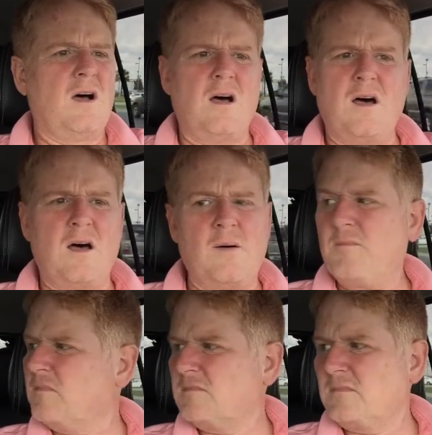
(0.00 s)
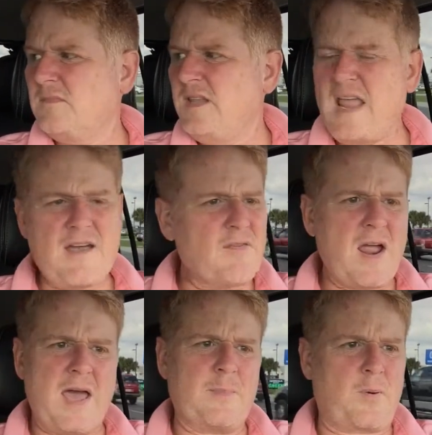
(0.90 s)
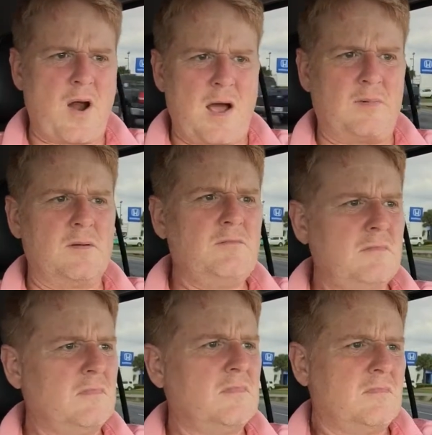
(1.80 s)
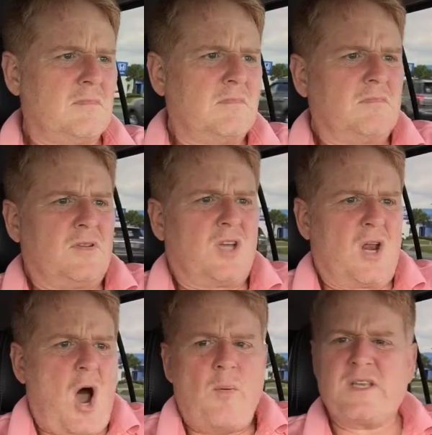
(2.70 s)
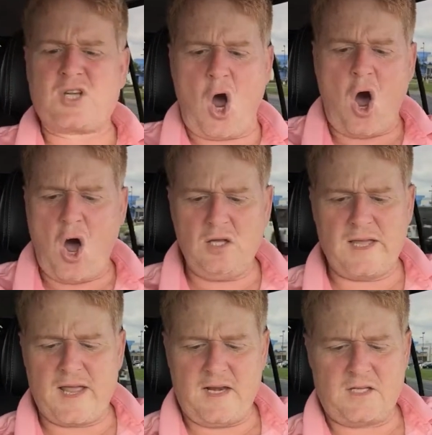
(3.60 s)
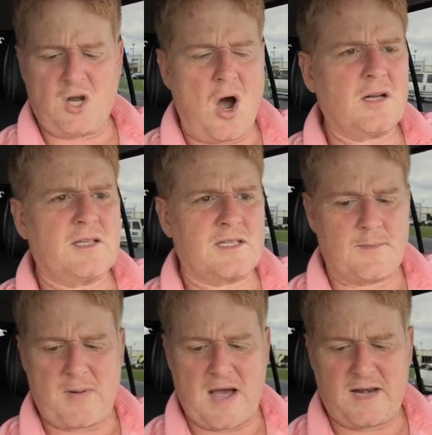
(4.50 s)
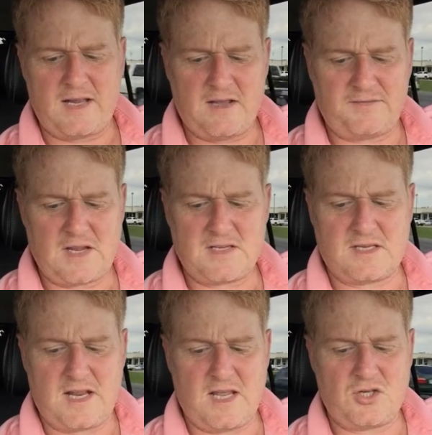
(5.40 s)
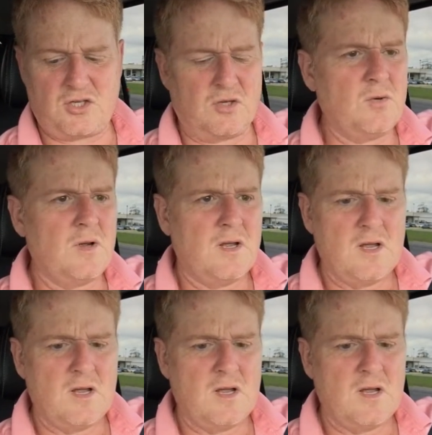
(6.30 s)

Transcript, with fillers: Um, never had a problem. You can always call in and talk to somebody if there's an issue.